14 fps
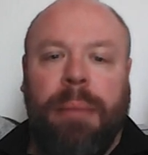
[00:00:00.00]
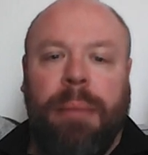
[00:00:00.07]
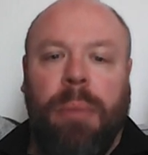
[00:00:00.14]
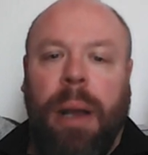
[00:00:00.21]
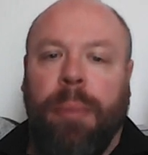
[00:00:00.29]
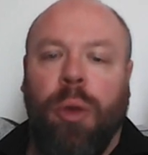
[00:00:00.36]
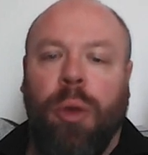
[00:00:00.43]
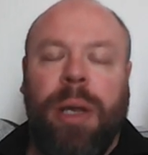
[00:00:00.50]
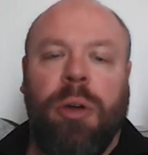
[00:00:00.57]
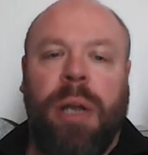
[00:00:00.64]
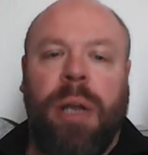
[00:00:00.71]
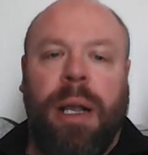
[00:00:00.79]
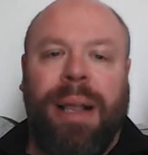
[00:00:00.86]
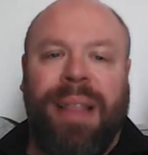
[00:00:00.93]
I'm only going
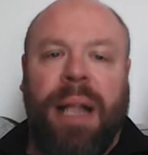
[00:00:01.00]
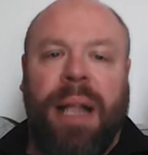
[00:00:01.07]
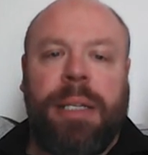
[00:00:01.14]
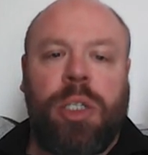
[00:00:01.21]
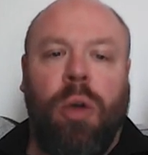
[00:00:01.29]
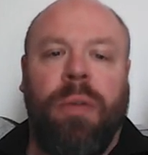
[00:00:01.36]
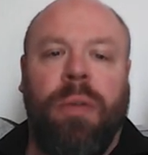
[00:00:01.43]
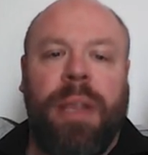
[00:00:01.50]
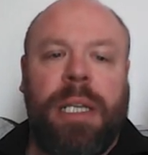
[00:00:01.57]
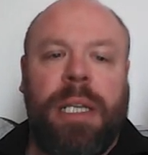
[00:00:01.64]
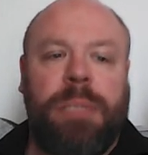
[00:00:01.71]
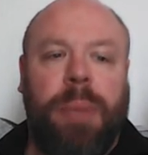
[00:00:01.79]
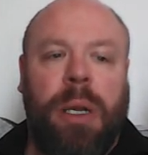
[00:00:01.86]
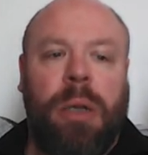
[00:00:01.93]
to glance over
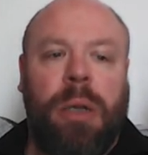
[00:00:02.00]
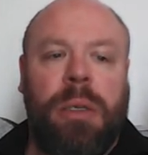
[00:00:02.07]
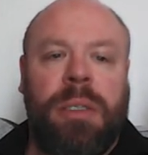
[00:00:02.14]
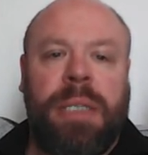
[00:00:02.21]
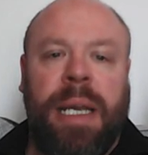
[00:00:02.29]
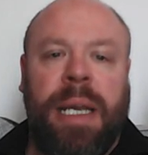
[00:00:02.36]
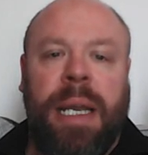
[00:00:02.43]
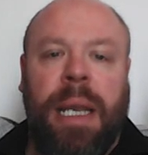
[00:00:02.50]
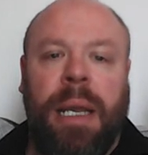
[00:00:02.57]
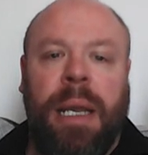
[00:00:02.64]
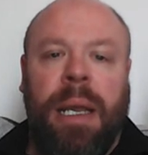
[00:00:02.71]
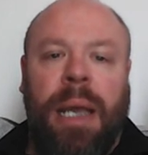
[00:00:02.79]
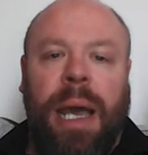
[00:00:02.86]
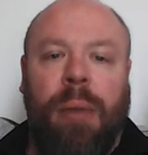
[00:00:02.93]
this because
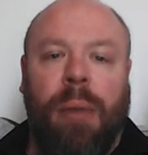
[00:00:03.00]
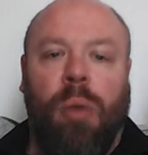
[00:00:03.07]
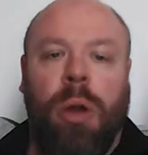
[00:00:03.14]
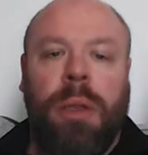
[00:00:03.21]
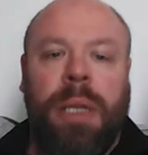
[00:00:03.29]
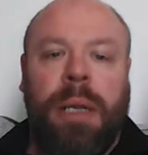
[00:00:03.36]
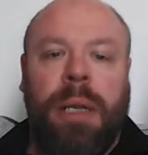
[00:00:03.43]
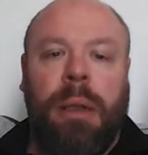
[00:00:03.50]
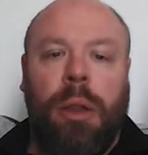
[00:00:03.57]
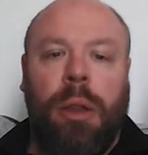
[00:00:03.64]
I'm wanting to